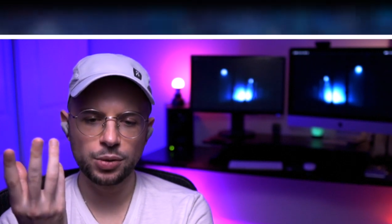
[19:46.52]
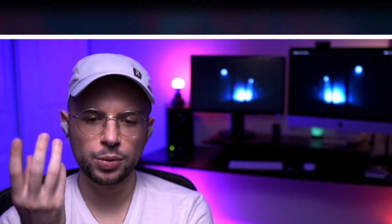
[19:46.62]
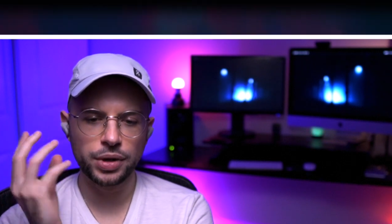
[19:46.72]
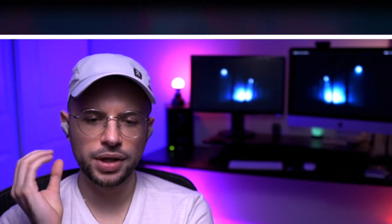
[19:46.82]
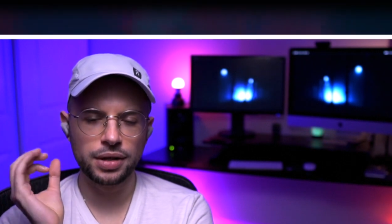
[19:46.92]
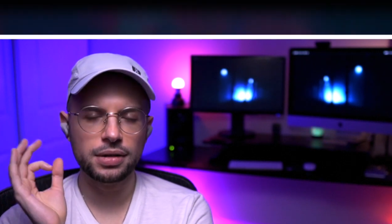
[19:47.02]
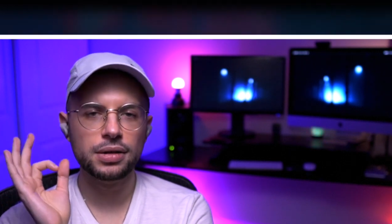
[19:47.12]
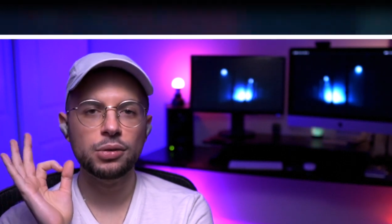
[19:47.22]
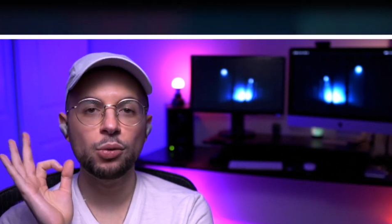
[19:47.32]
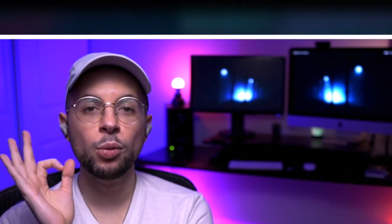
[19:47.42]
with
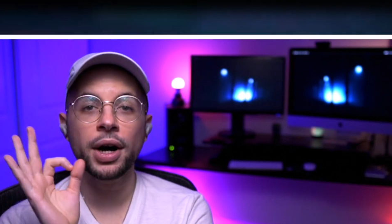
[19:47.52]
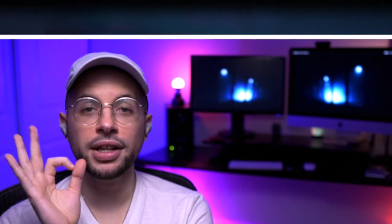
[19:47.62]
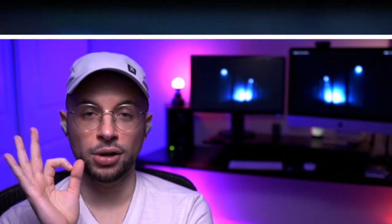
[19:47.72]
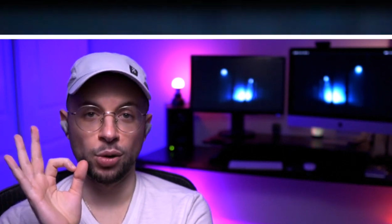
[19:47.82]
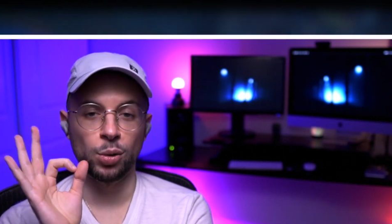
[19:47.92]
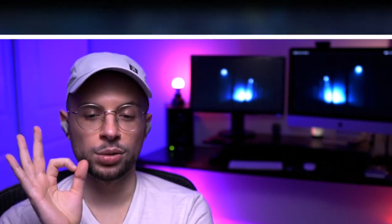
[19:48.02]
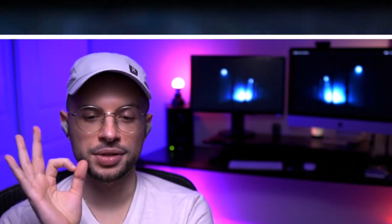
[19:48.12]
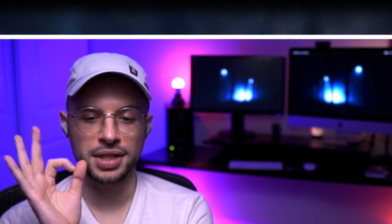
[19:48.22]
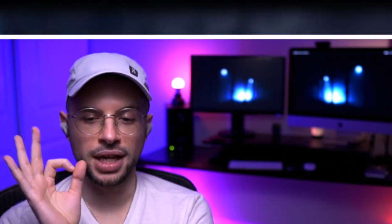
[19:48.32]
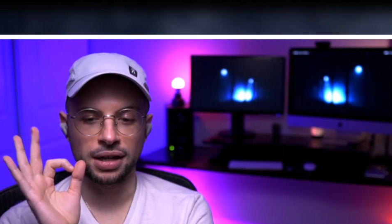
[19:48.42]
white
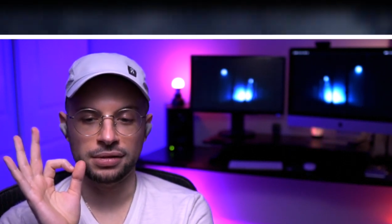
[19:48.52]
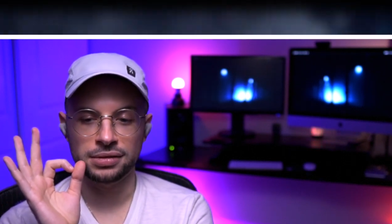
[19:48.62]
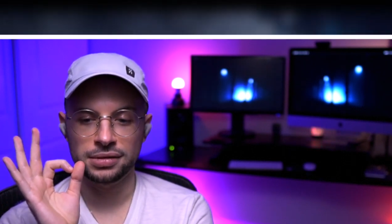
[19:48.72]
holes now.